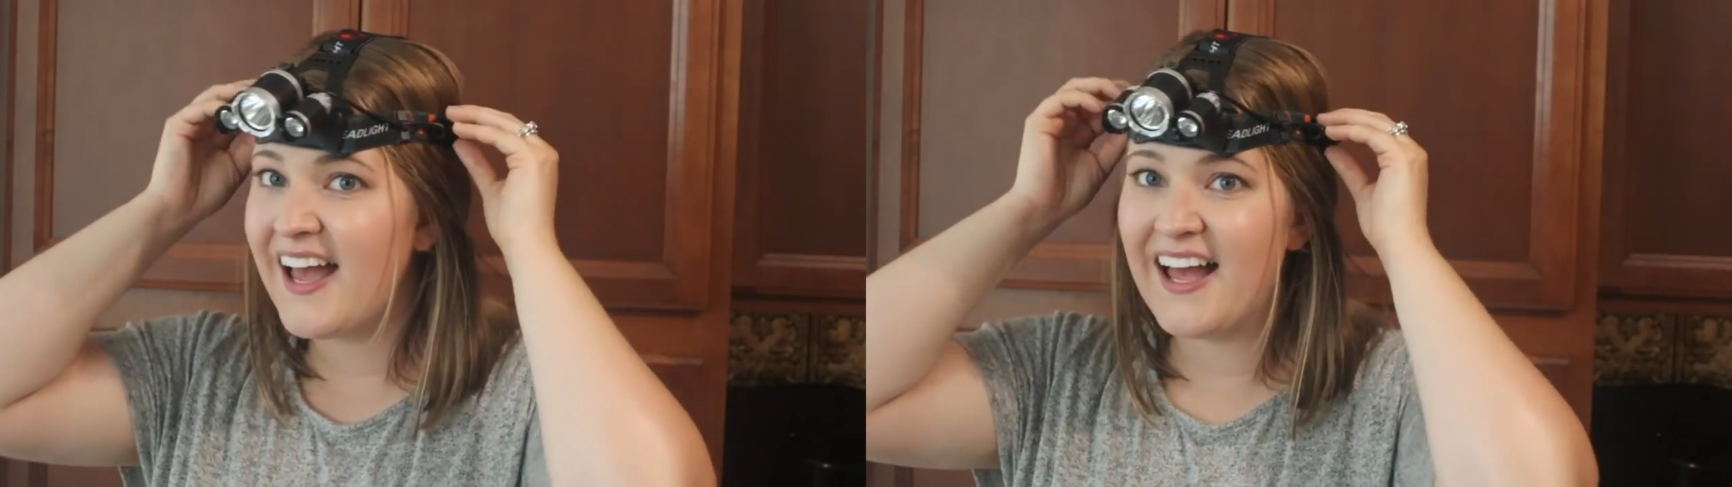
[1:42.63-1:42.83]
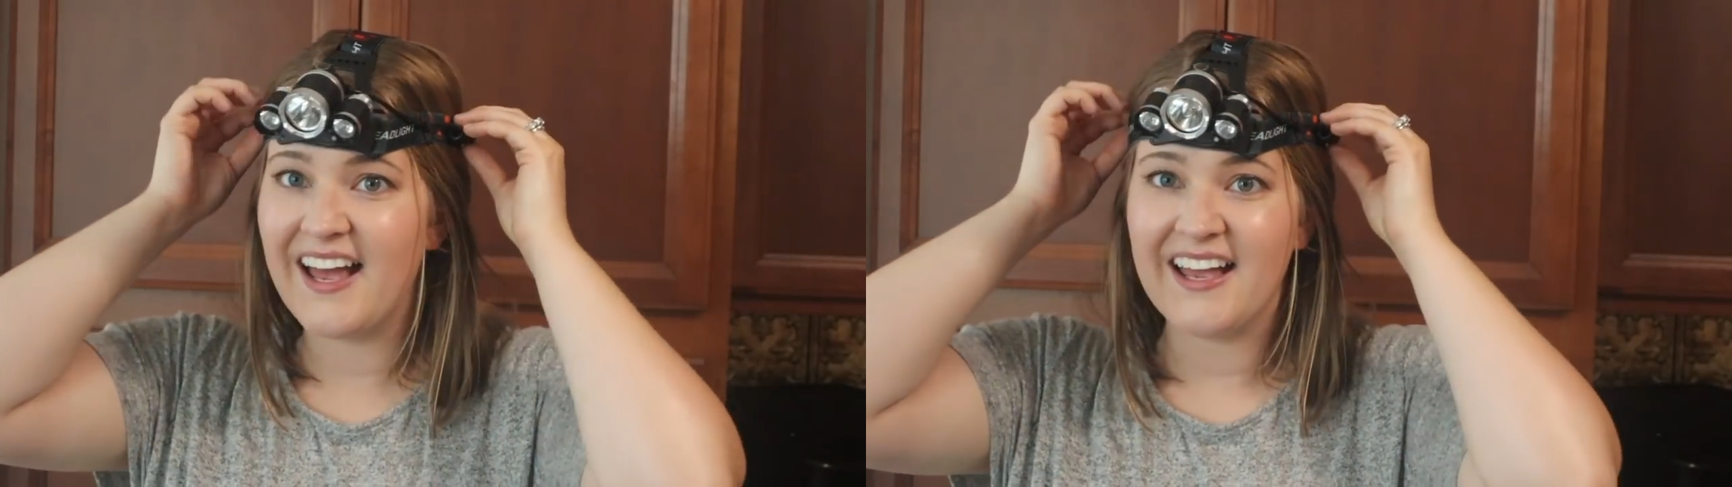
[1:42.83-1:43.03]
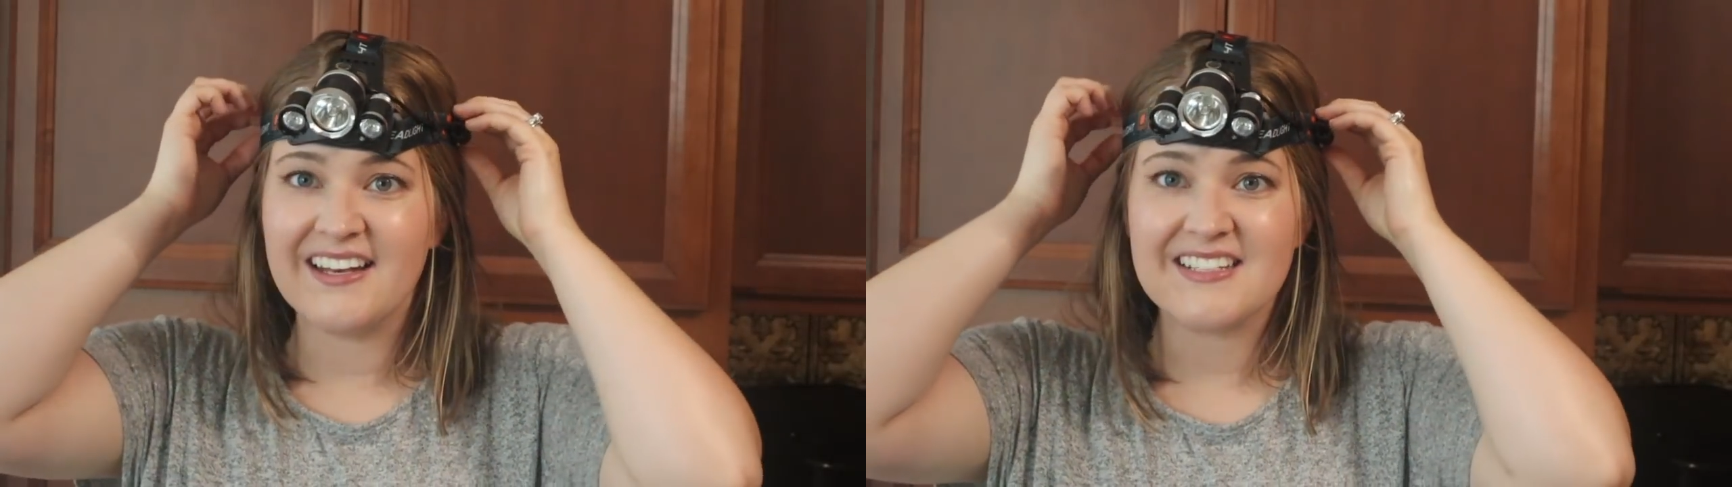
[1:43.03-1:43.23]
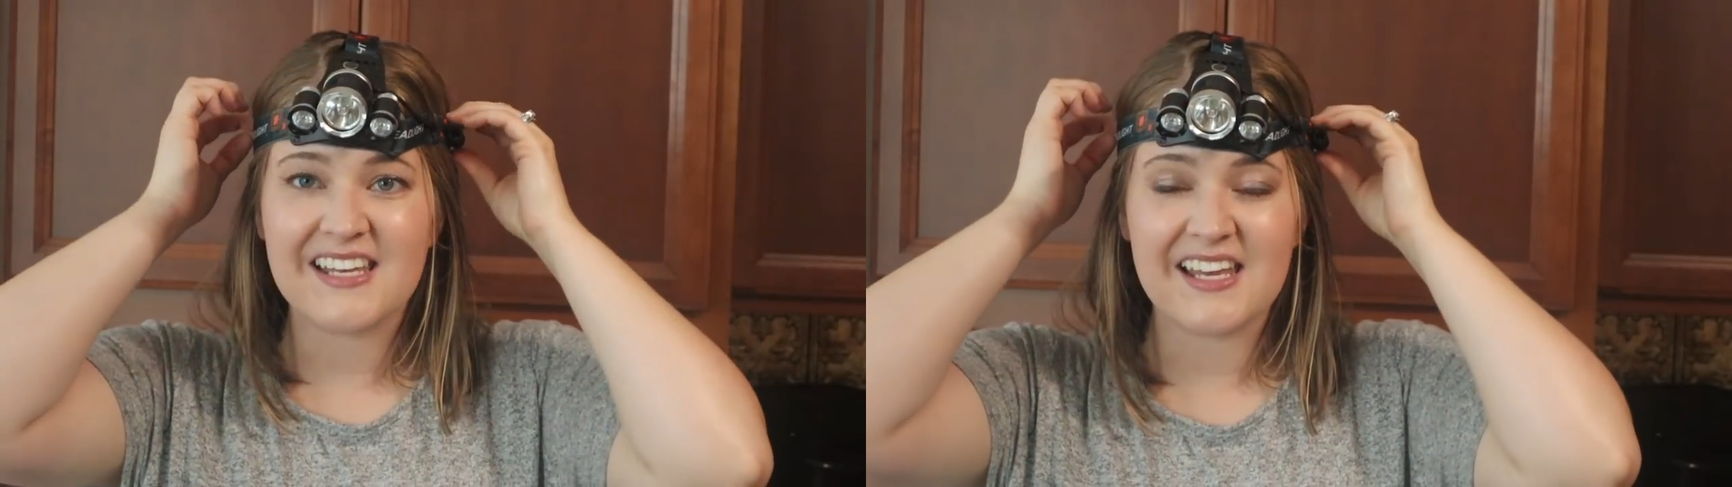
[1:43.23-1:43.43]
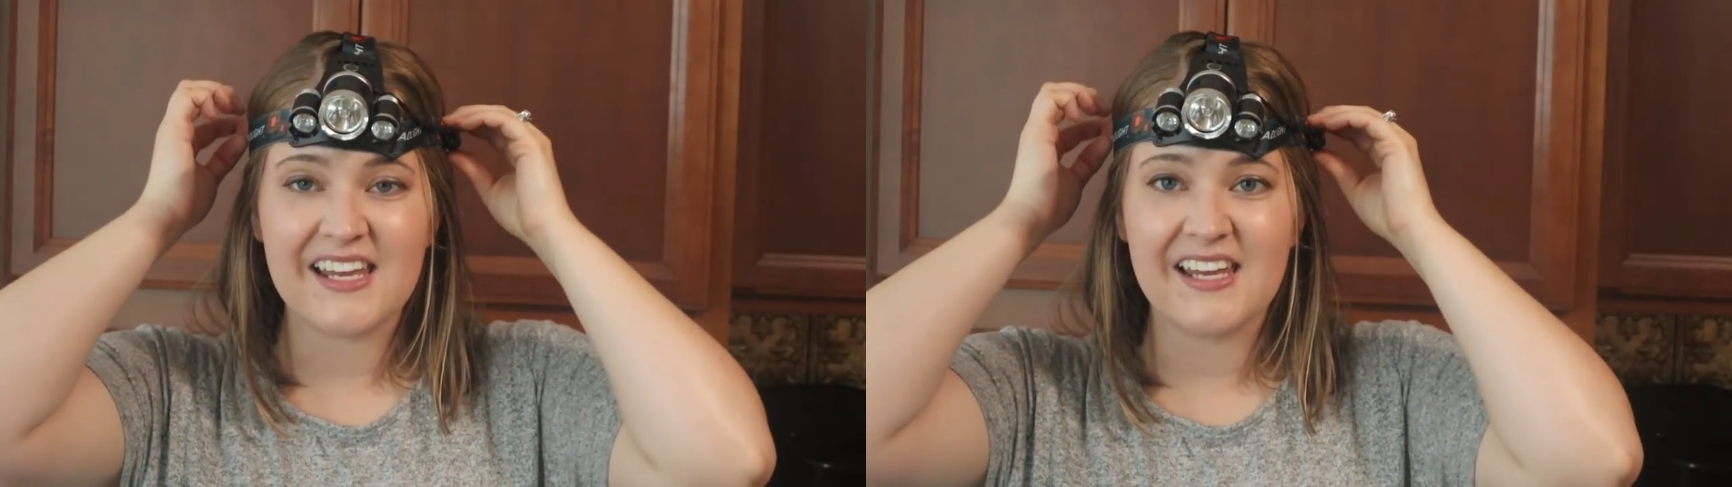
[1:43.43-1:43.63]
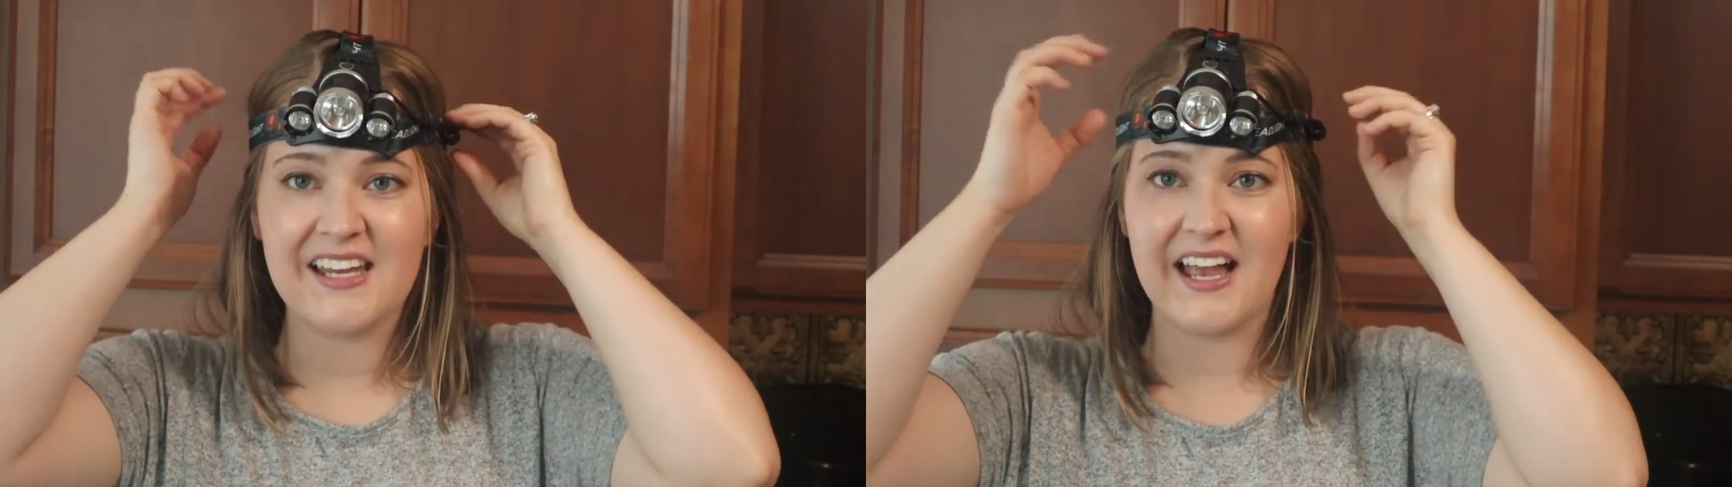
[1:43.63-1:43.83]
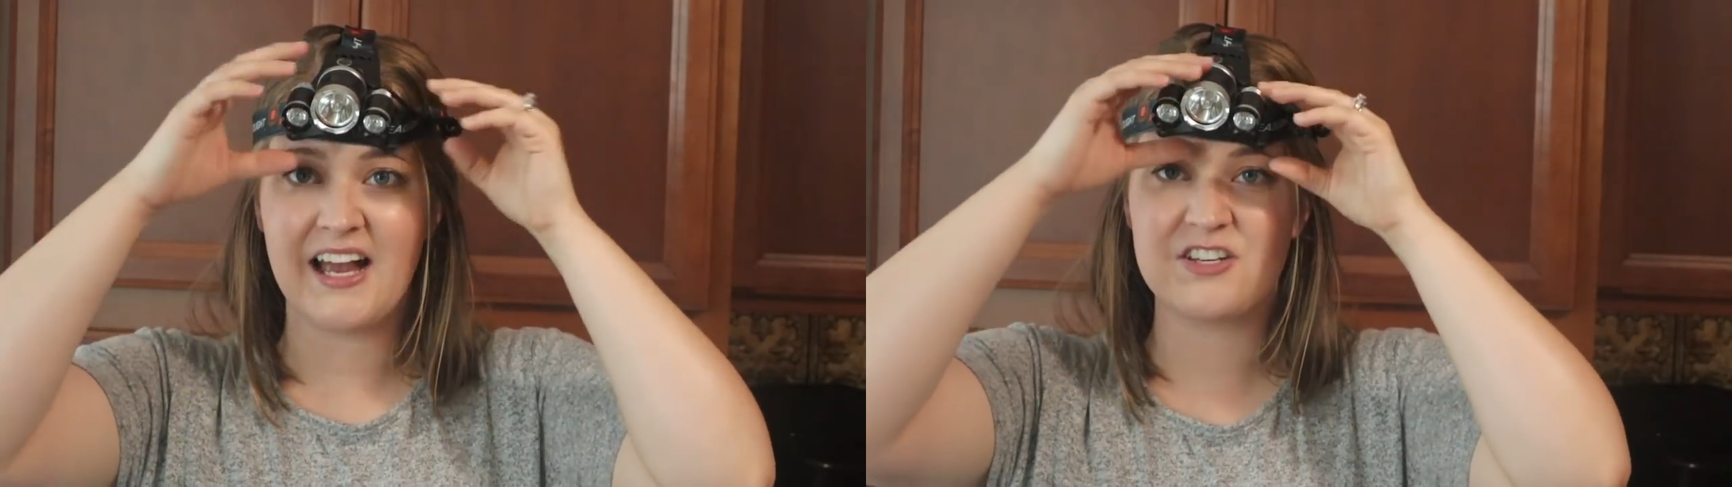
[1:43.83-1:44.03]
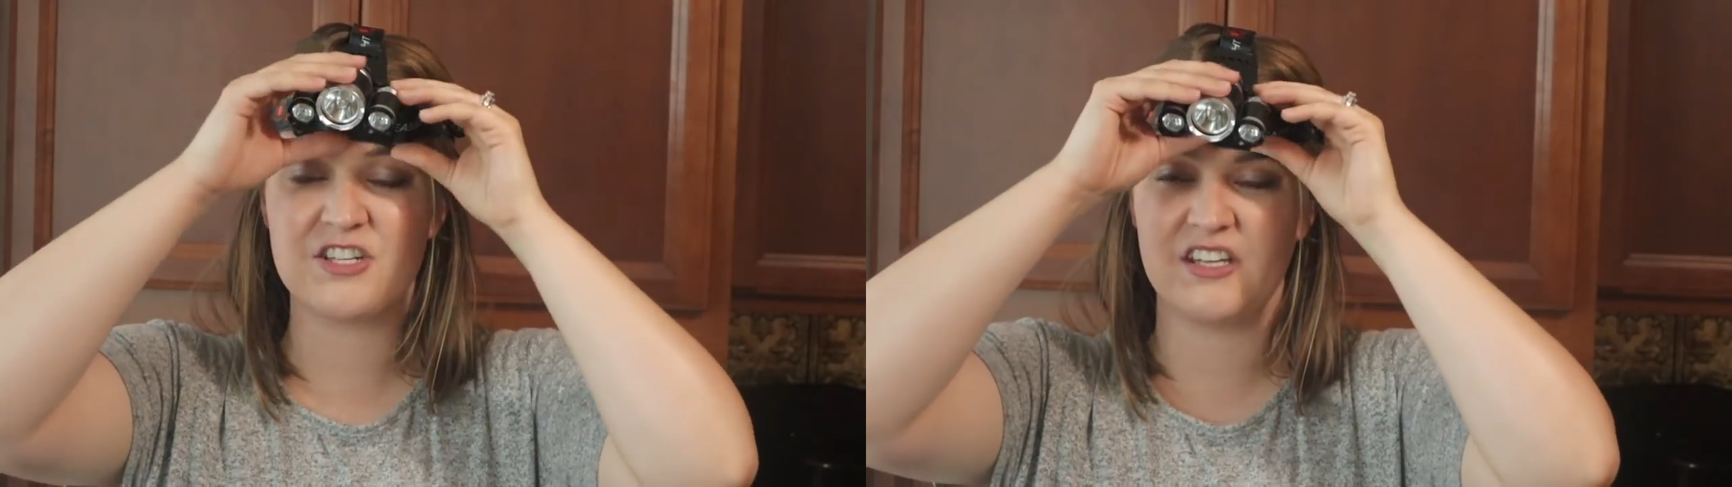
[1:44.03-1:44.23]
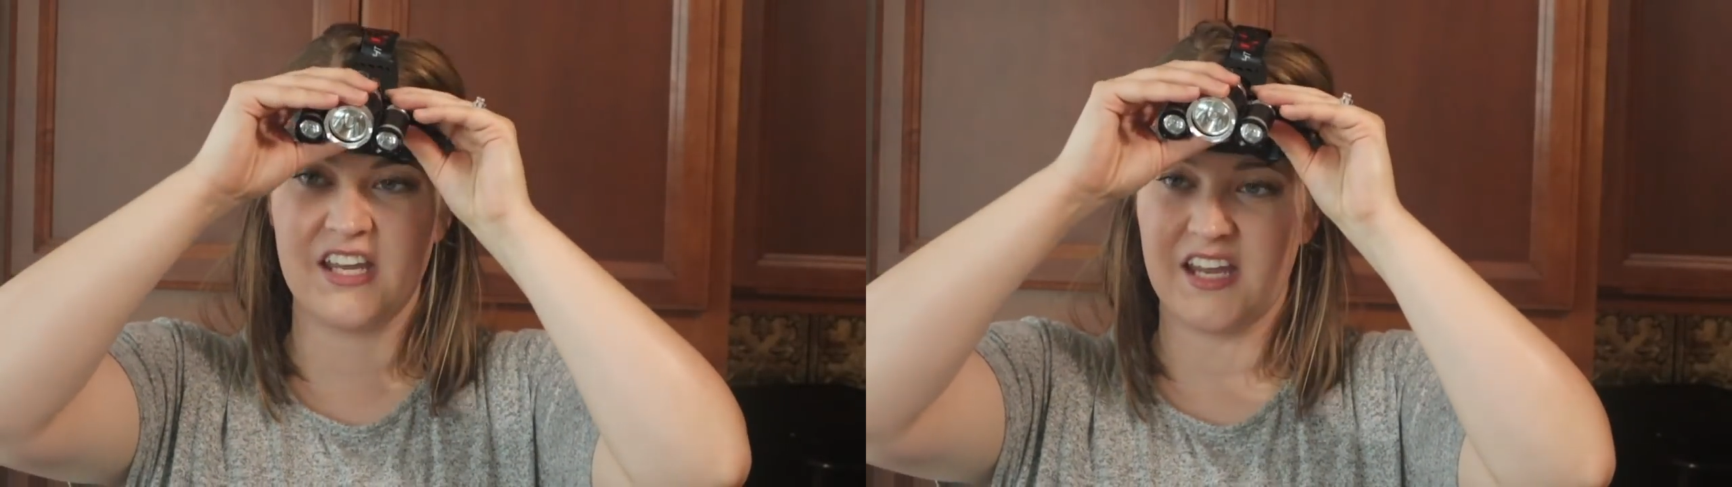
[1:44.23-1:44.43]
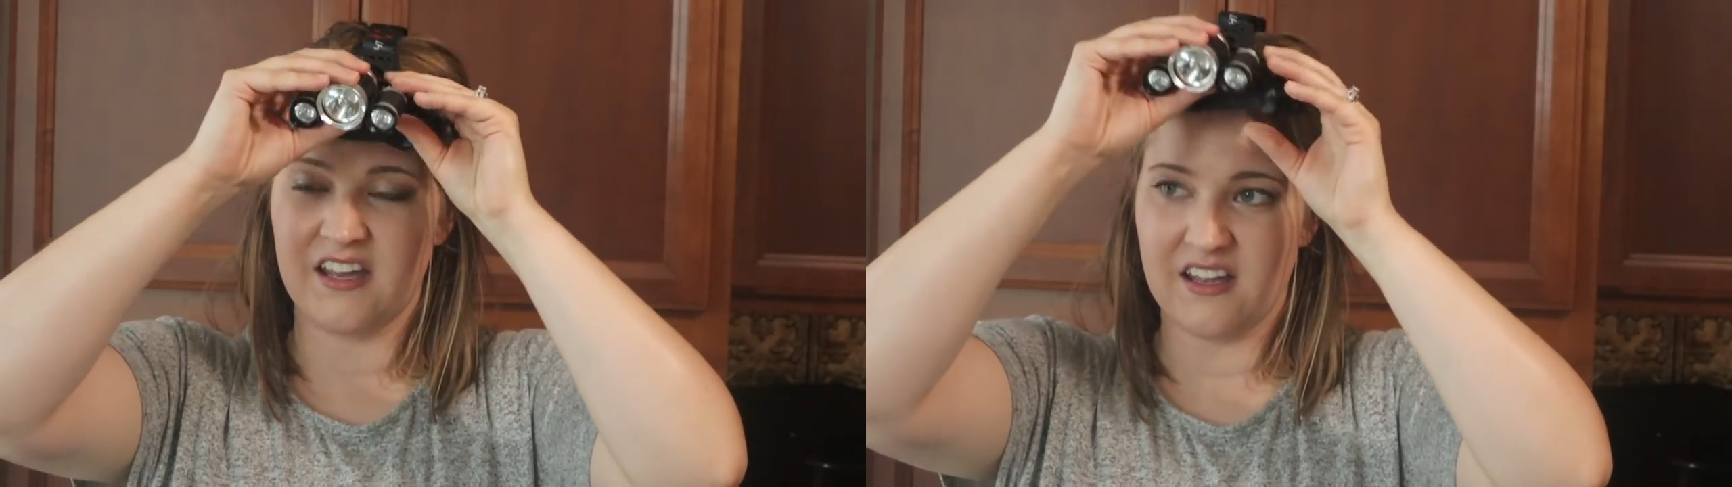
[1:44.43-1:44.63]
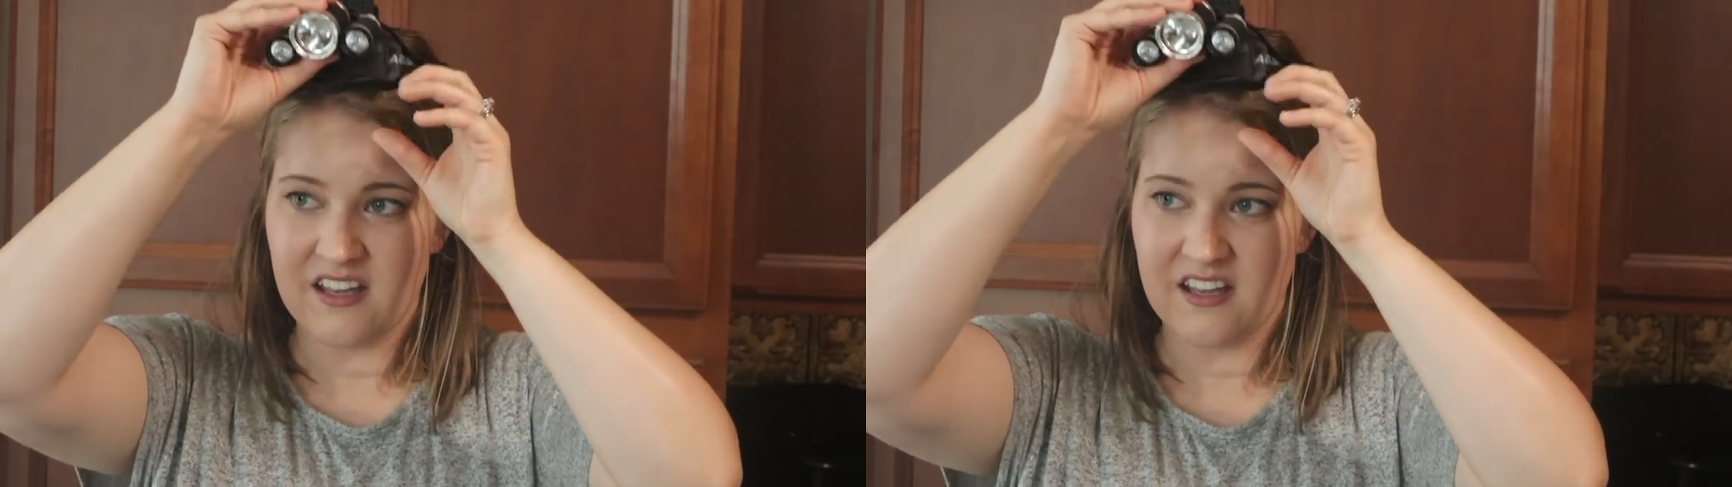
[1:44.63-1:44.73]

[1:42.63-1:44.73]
and he actually